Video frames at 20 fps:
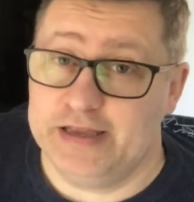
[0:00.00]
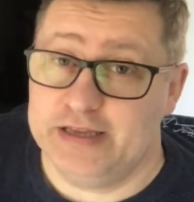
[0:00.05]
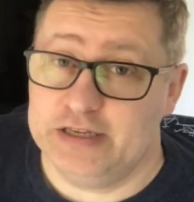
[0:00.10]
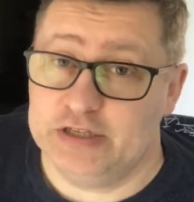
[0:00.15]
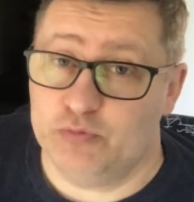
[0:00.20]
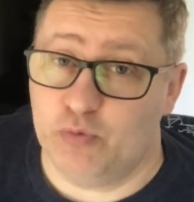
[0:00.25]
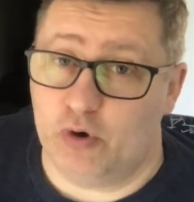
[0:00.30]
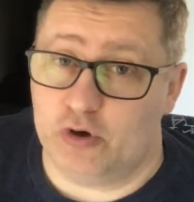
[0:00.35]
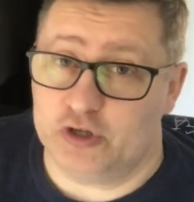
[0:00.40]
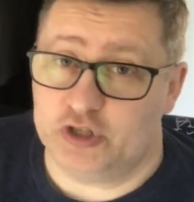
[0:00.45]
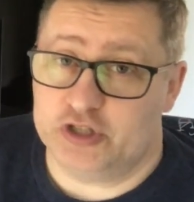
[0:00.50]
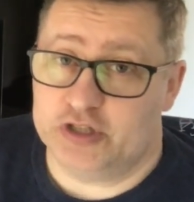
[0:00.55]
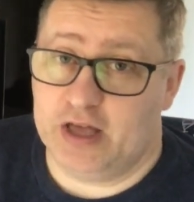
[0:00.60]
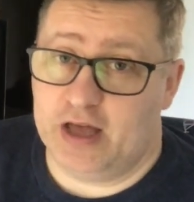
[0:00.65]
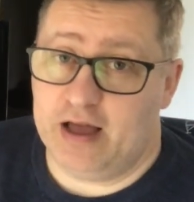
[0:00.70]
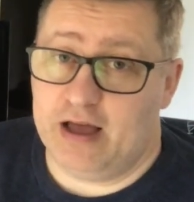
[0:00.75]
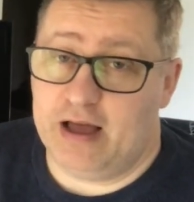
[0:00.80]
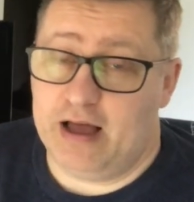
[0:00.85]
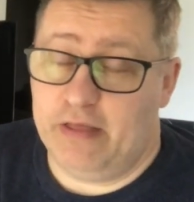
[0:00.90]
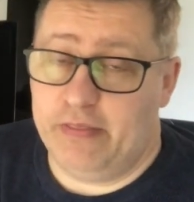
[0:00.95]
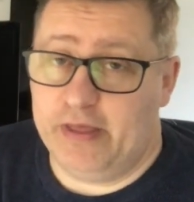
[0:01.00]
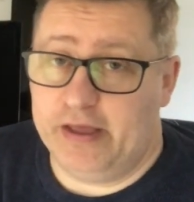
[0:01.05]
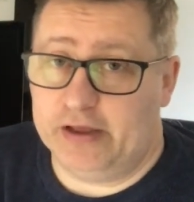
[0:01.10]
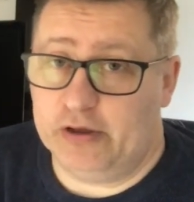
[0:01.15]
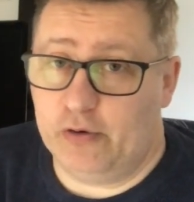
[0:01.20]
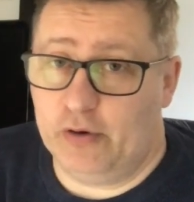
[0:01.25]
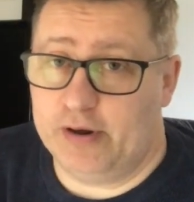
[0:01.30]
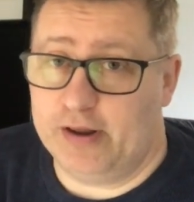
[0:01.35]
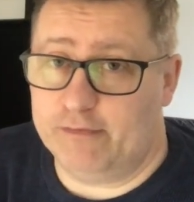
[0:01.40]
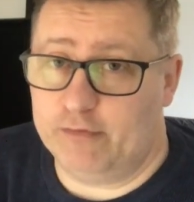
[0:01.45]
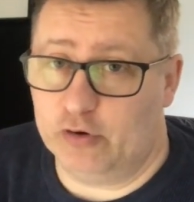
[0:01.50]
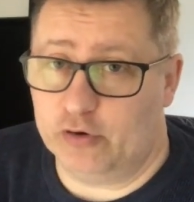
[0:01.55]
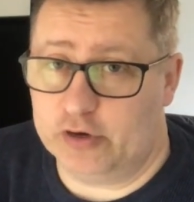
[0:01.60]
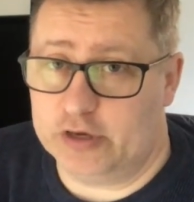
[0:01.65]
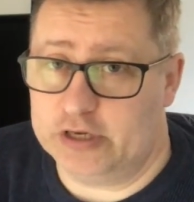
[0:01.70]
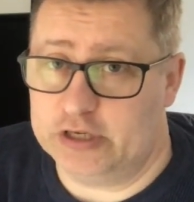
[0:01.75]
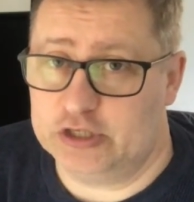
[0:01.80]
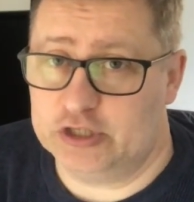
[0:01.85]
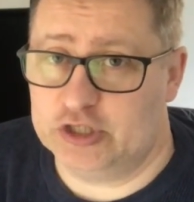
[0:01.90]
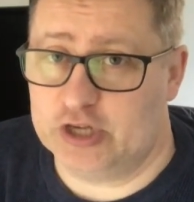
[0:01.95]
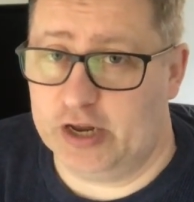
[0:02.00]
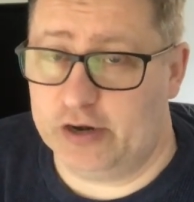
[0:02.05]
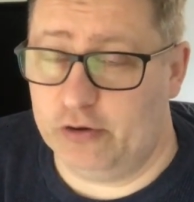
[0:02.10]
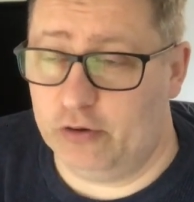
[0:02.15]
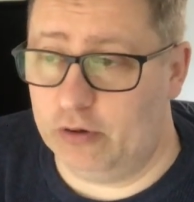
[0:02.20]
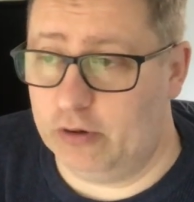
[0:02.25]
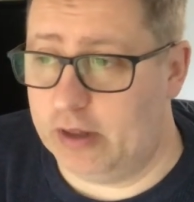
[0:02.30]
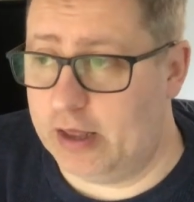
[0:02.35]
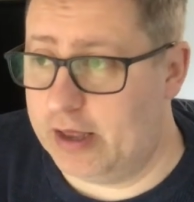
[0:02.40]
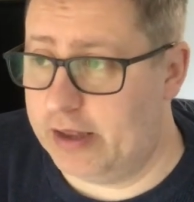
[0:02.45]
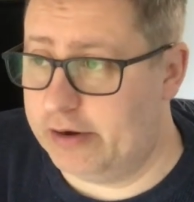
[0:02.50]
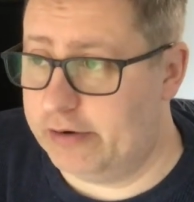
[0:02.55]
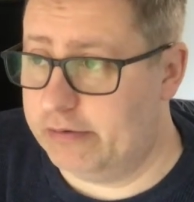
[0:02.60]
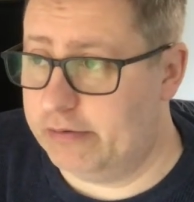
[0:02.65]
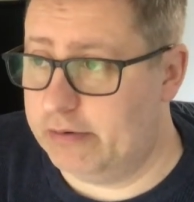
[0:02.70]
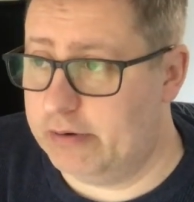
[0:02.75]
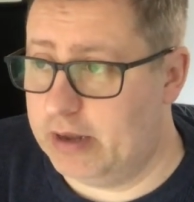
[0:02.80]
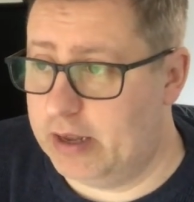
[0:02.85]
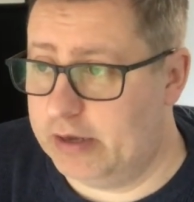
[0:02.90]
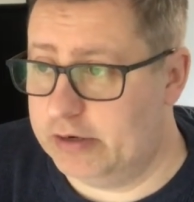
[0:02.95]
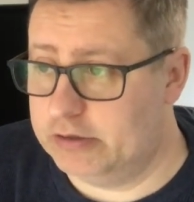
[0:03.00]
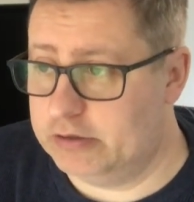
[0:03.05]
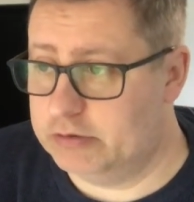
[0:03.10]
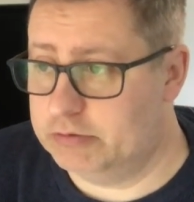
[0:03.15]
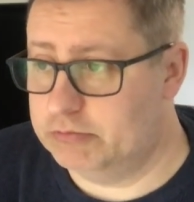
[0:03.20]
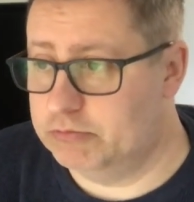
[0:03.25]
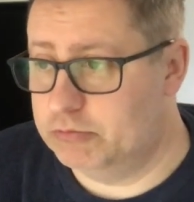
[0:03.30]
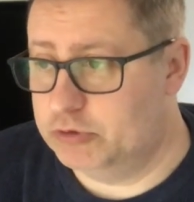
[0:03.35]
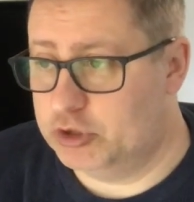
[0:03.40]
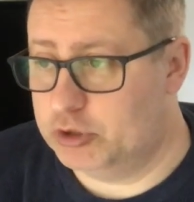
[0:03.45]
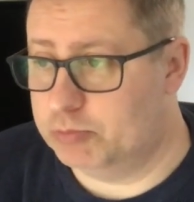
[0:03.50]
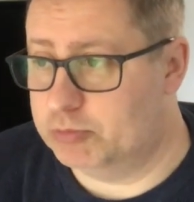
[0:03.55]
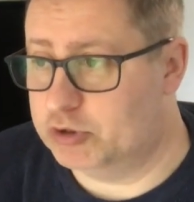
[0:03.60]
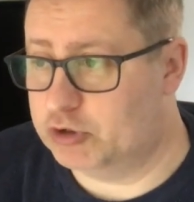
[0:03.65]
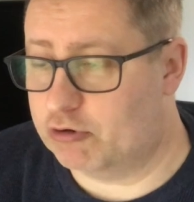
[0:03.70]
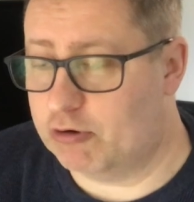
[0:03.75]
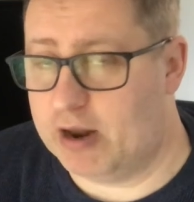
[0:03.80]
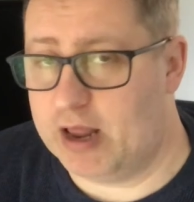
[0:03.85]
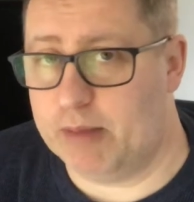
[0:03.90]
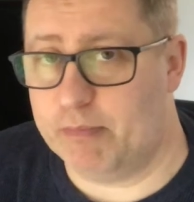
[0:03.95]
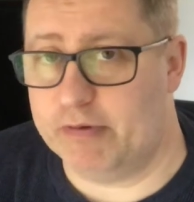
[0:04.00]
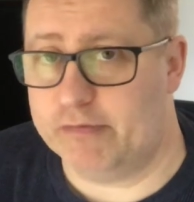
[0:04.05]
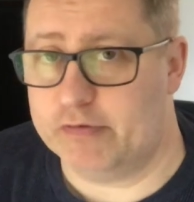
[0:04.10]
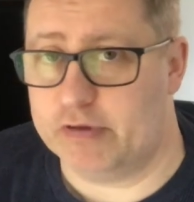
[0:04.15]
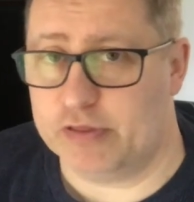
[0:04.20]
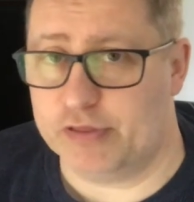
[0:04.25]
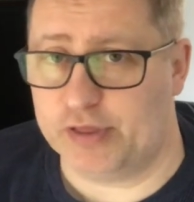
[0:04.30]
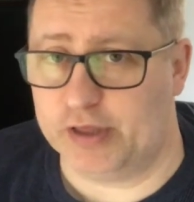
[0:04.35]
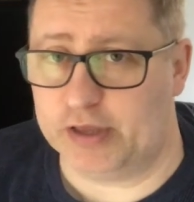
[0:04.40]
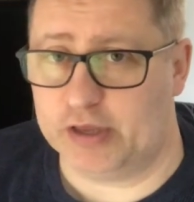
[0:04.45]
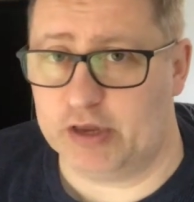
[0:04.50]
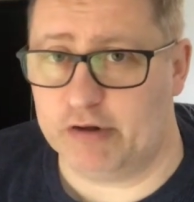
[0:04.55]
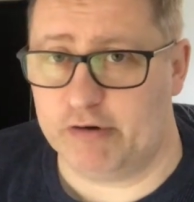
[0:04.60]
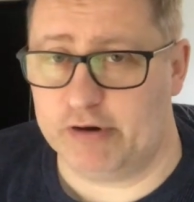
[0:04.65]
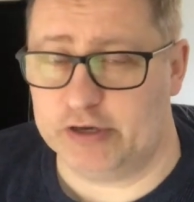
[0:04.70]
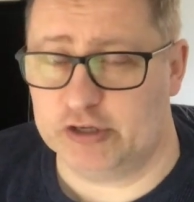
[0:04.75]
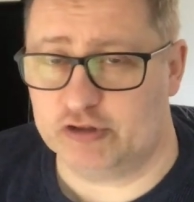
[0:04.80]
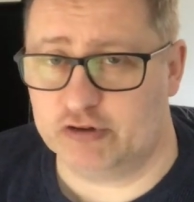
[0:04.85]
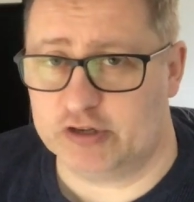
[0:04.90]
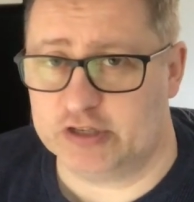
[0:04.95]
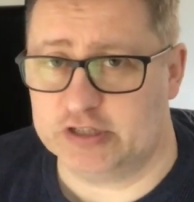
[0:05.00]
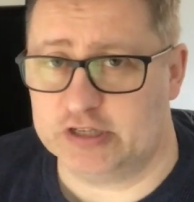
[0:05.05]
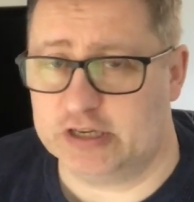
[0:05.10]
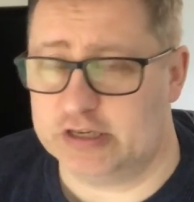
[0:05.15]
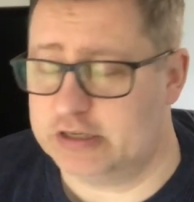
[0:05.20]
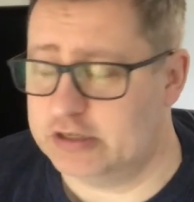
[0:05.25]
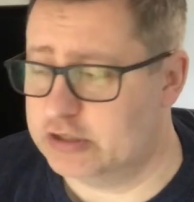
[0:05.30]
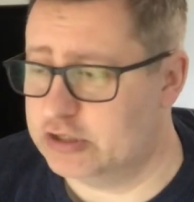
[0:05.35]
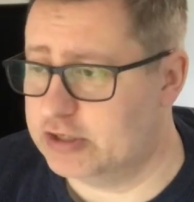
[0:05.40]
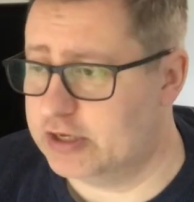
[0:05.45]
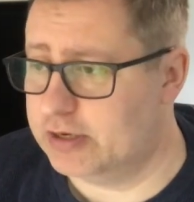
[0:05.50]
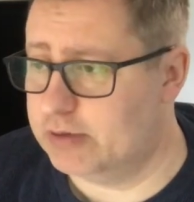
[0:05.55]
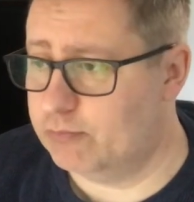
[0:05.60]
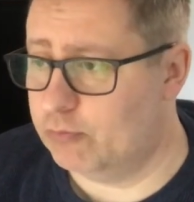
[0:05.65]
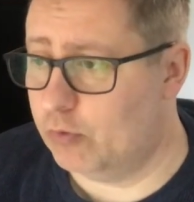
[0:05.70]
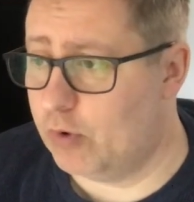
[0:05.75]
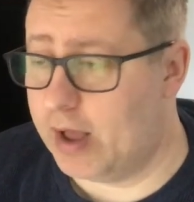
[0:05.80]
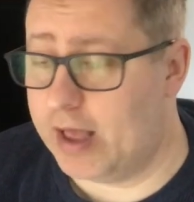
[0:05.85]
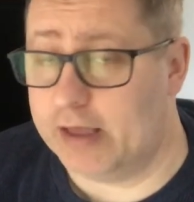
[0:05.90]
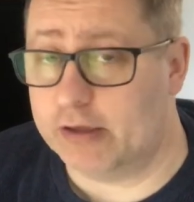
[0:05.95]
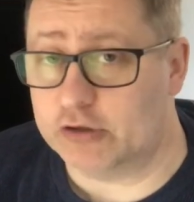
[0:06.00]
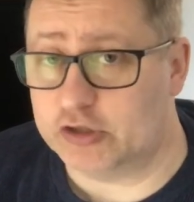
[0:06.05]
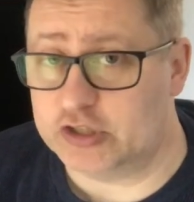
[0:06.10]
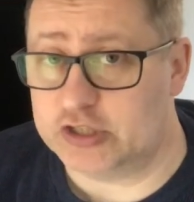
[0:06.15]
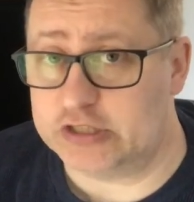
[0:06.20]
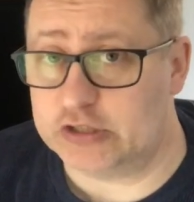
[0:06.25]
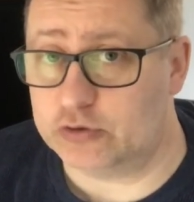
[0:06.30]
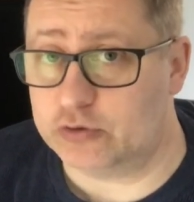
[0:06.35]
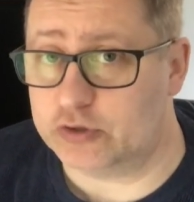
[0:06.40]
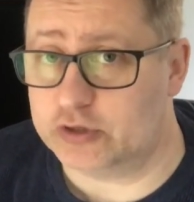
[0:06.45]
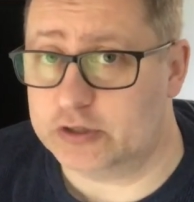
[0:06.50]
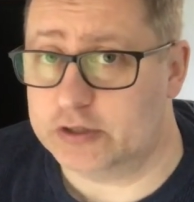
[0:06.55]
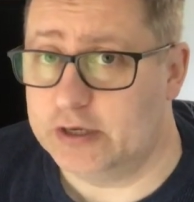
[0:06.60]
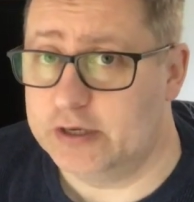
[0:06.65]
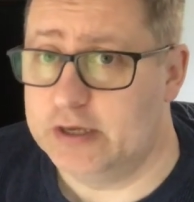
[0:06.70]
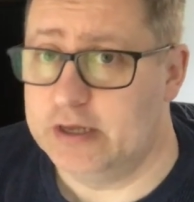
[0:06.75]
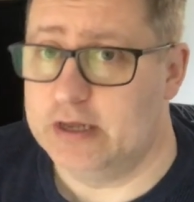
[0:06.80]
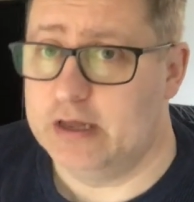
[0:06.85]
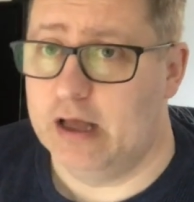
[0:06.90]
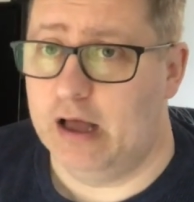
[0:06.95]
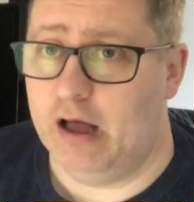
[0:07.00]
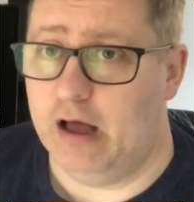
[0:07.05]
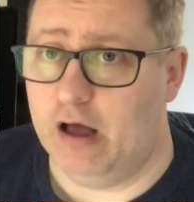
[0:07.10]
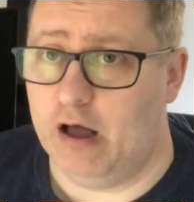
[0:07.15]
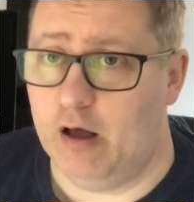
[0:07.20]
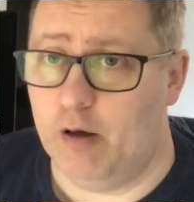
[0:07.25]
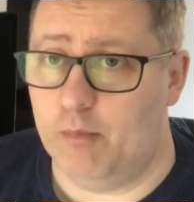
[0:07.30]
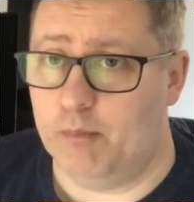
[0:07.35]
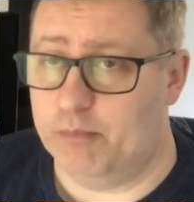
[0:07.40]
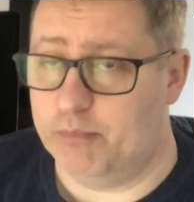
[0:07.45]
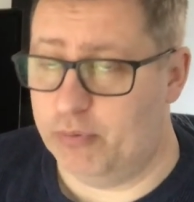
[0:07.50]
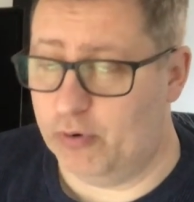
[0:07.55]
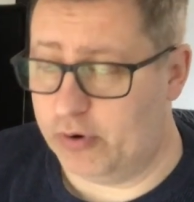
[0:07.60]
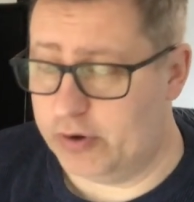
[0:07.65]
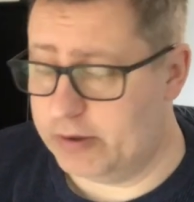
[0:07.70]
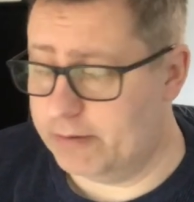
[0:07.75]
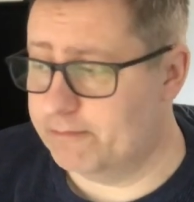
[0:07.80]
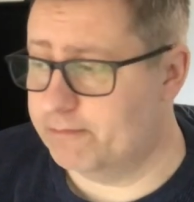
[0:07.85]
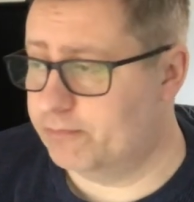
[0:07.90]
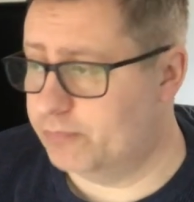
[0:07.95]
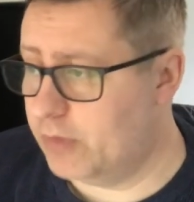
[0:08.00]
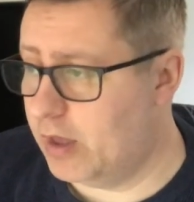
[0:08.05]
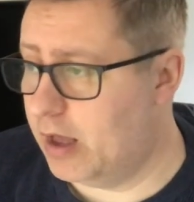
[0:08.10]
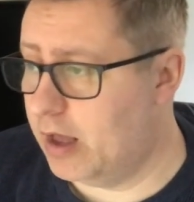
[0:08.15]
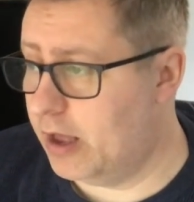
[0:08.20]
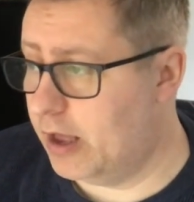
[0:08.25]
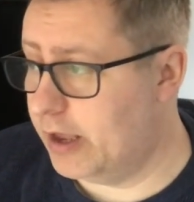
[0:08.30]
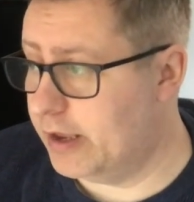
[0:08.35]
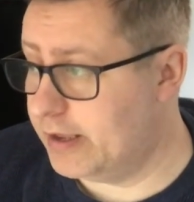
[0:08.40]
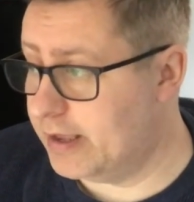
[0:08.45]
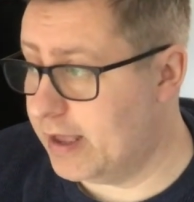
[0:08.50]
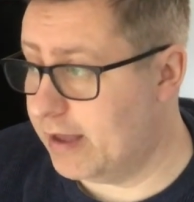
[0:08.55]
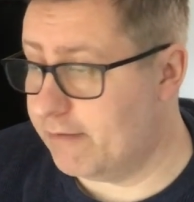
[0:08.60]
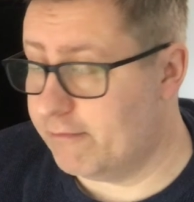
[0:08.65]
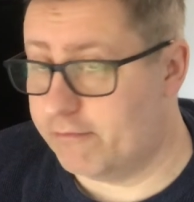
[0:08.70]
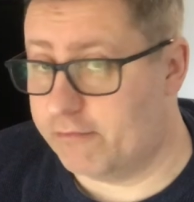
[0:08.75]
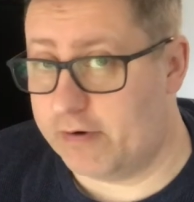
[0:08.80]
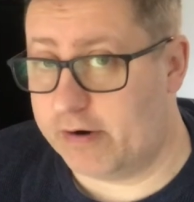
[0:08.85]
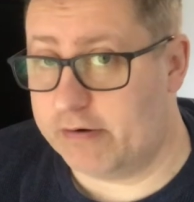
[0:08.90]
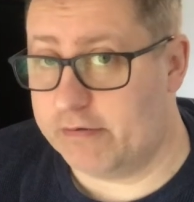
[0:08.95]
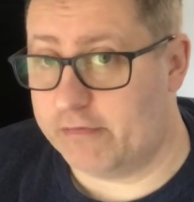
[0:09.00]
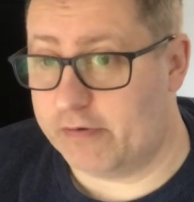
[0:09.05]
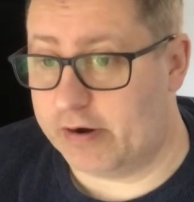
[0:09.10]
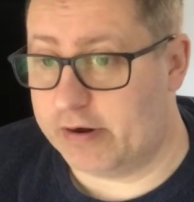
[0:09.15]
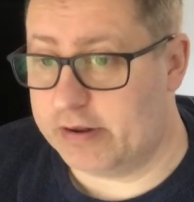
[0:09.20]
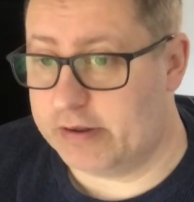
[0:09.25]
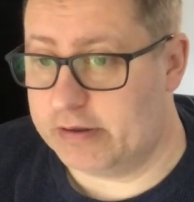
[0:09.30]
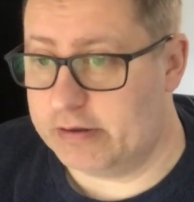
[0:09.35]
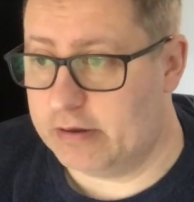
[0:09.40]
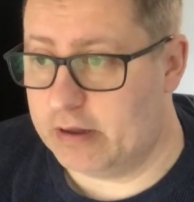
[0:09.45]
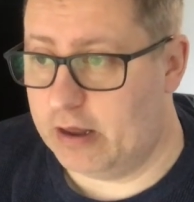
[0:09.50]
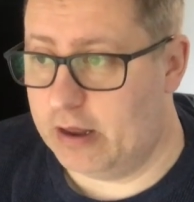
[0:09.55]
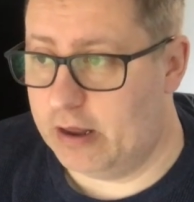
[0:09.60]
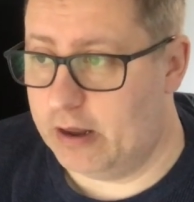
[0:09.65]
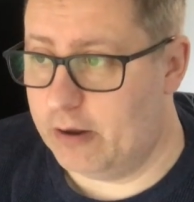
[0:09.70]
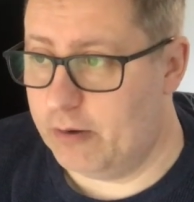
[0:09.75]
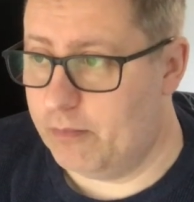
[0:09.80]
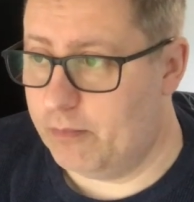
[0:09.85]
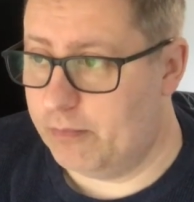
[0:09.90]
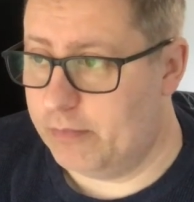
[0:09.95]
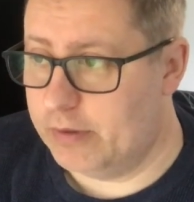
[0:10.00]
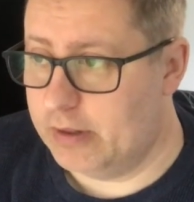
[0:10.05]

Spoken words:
watch that and then go and have a look at his channel and subscribe if you think you're interested in seeing what else he does. But yeah, very an